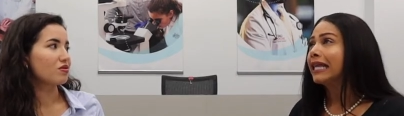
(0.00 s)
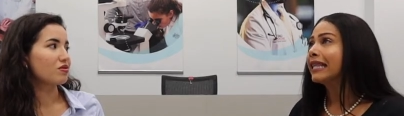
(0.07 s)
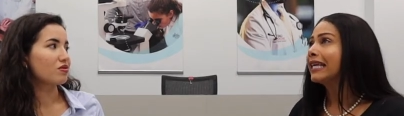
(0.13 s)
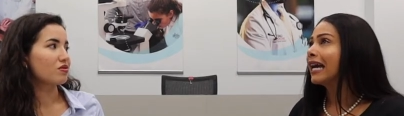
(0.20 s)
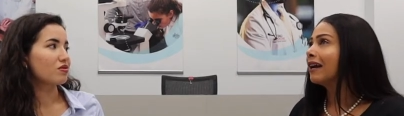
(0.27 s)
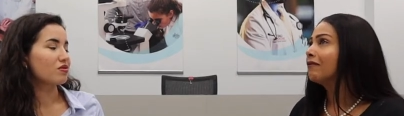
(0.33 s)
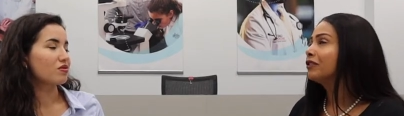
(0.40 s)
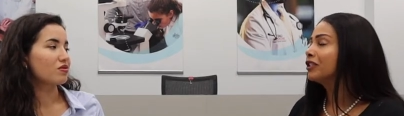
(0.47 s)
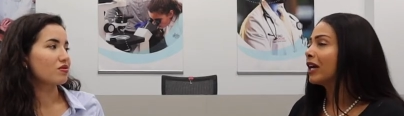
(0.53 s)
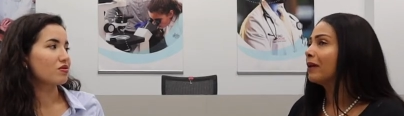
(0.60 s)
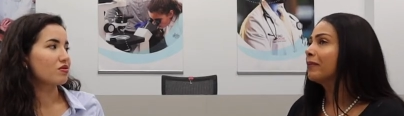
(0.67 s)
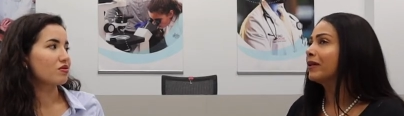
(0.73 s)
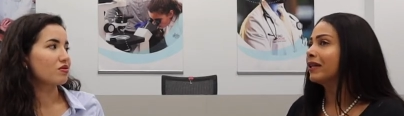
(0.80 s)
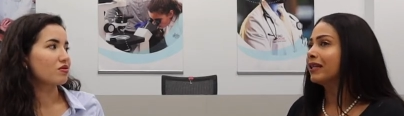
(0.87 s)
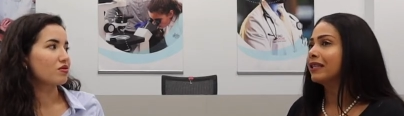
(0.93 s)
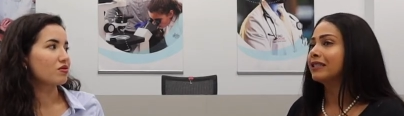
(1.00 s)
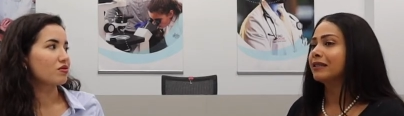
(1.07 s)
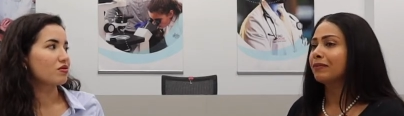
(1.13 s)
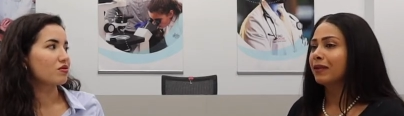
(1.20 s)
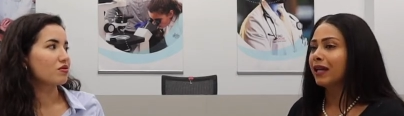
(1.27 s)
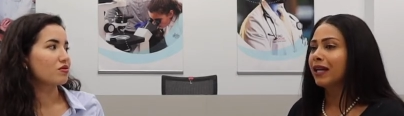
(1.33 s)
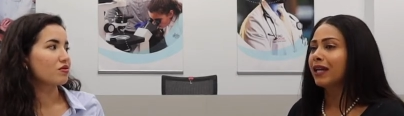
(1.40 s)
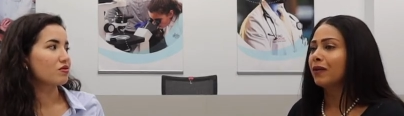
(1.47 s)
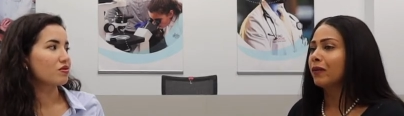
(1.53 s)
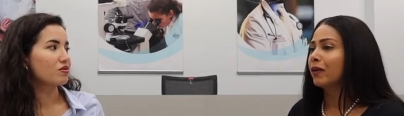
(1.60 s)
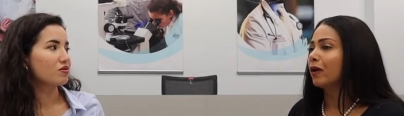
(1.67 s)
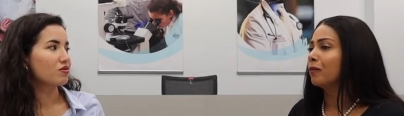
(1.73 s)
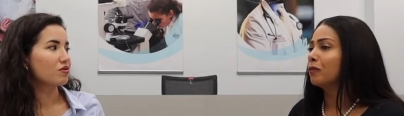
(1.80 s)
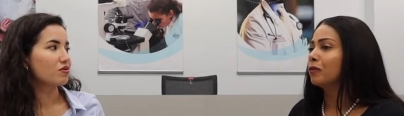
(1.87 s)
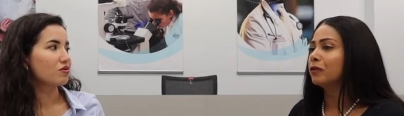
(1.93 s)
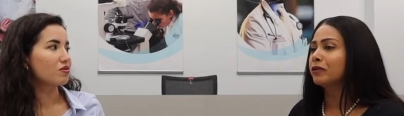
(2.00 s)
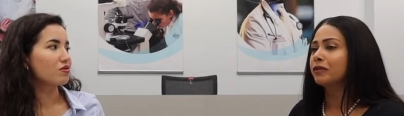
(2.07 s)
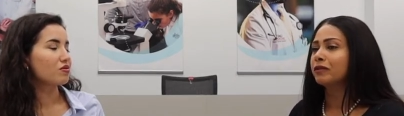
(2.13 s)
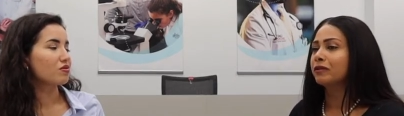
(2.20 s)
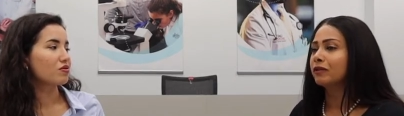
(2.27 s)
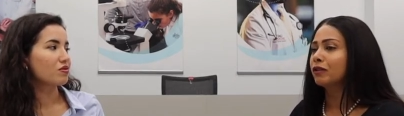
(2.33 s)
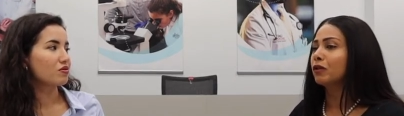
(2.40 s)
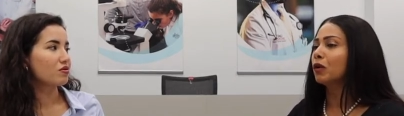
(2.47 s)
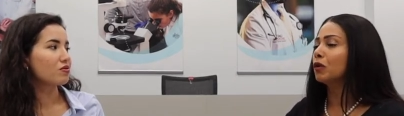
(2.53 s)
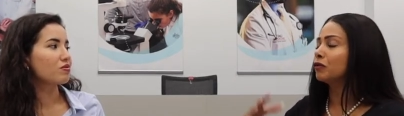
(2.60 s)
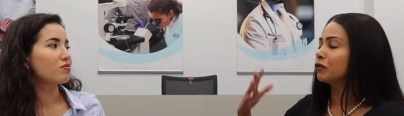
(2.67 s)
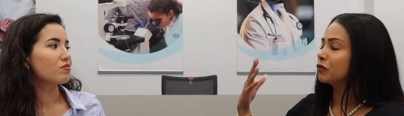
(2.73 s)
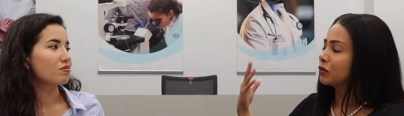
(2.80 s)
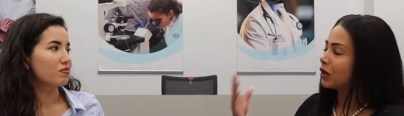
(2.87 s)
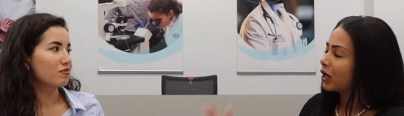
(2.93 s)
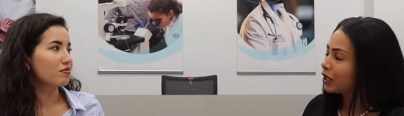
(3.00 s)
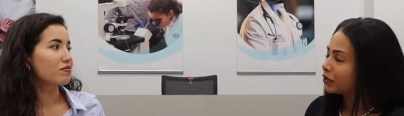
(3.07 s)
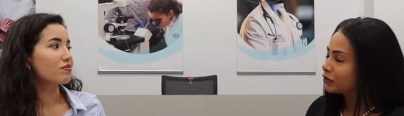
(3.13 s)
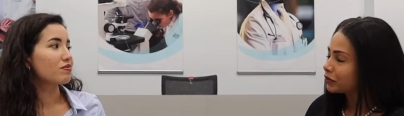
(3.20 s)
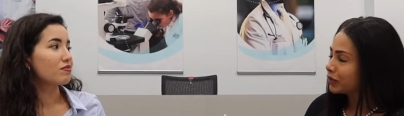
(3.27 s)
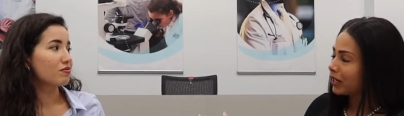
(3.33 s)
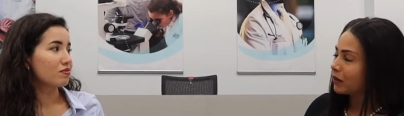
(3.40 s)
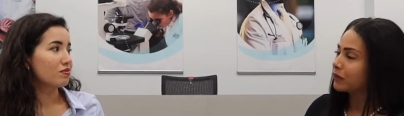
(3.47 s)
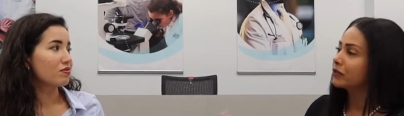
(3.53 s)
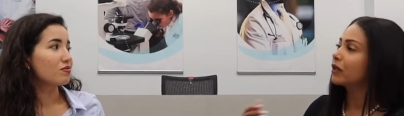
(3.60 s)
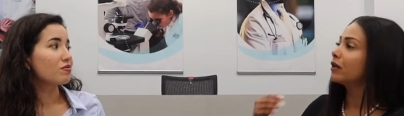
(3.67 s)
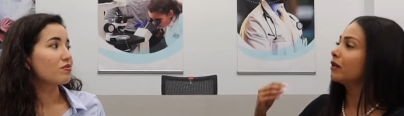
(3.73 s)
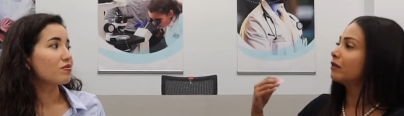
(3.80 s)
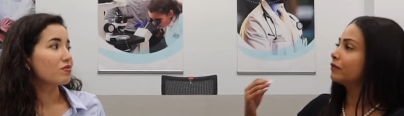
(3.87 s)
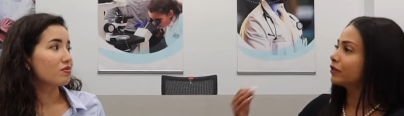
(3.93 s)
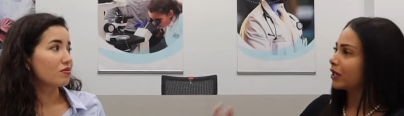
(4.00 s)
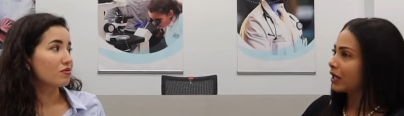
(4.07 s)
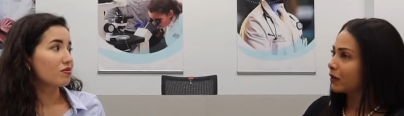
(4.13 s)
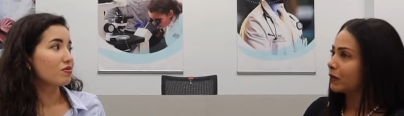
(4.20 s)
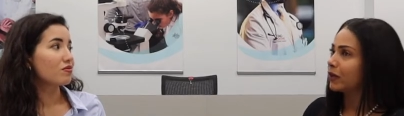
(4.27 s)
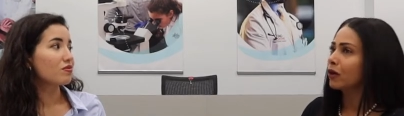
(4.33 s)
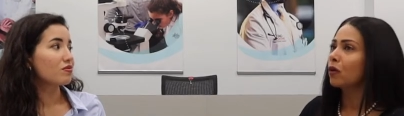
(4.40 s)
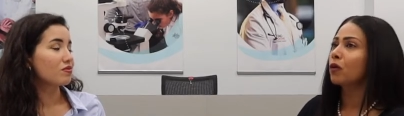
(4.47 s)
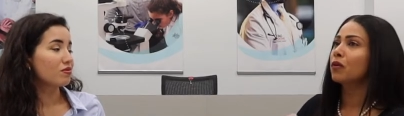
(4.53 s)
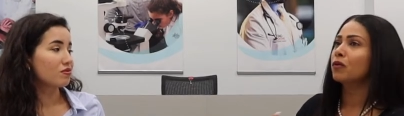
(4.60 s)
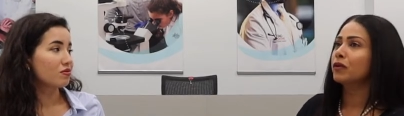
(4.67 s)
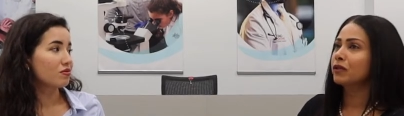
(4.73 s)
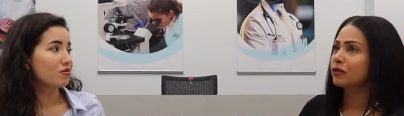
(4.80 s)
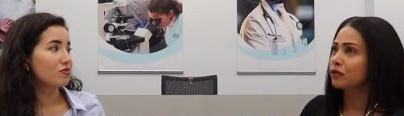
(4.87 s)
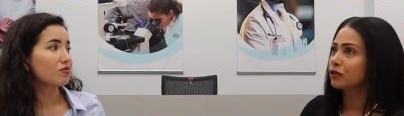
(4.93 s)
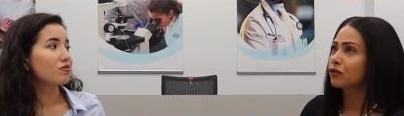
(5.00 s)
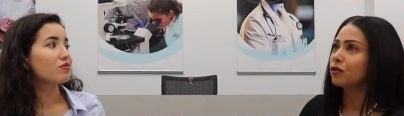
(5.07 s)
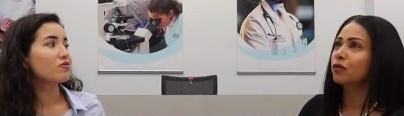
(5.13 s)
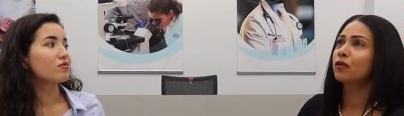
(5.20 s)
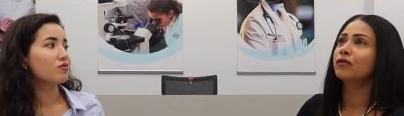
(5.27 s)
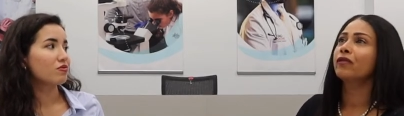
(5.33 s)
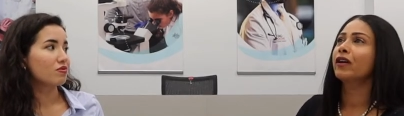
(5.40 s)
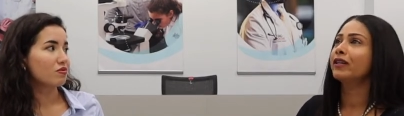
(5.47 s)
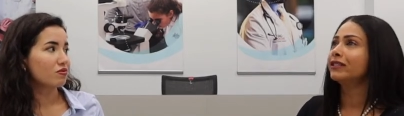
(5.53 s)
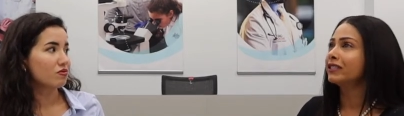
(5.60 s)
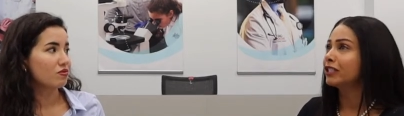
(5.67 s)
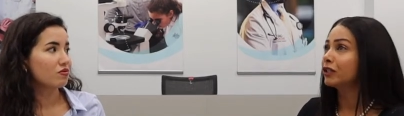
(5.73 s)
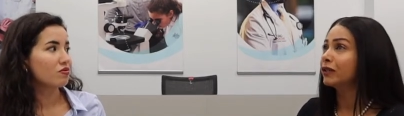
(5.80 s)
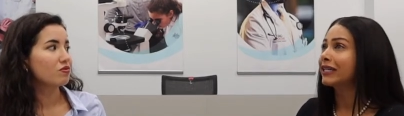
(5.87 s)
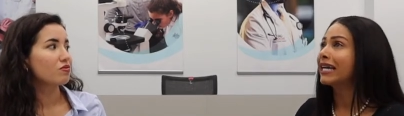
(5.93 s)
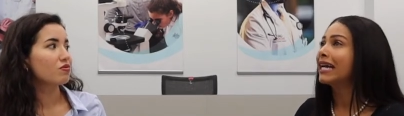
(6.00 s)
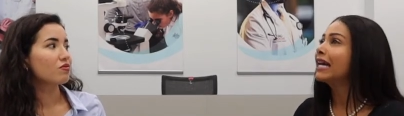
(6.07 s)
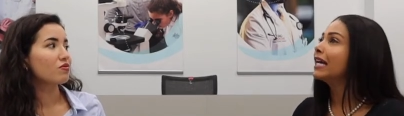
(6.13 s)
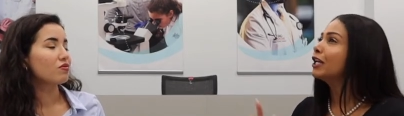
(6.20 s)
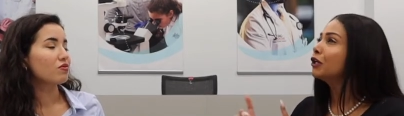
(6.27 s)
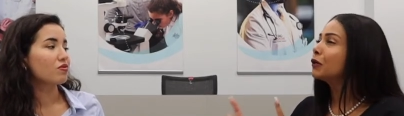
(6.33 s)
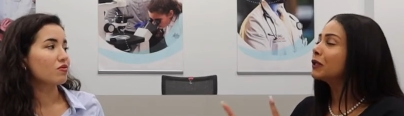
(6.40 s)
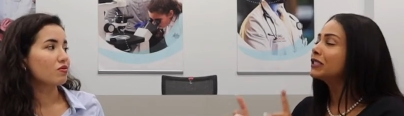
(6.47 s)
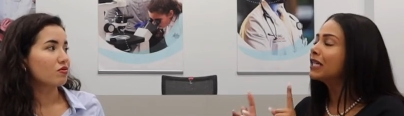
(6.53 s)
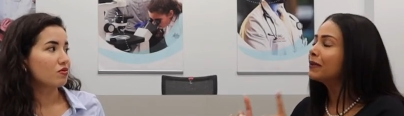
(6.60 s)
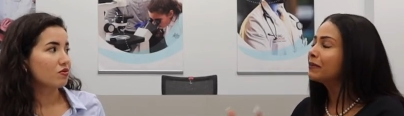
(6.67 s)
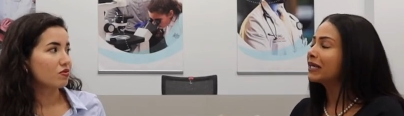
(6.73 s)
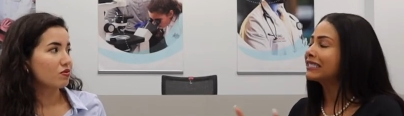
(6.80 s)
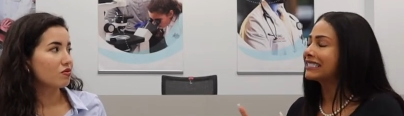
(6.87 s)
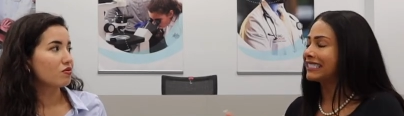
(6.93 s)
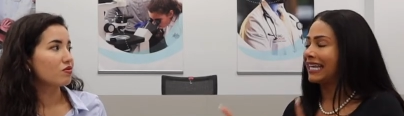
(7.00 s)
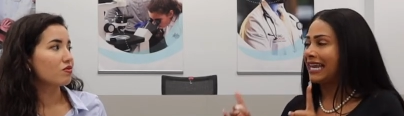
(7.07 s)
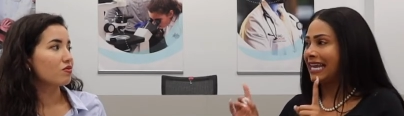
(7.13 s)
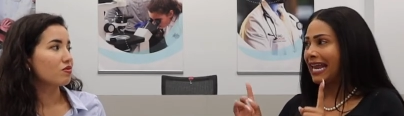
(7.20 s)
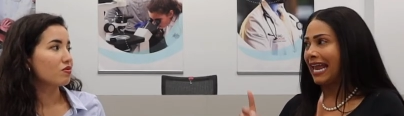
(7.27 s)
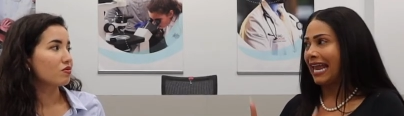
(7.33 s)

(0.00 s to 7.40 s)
Speaker 1: The average applicant is applying with upwards, closer to 100 hours of shadowing or research or volunteering. Notice I'm not saying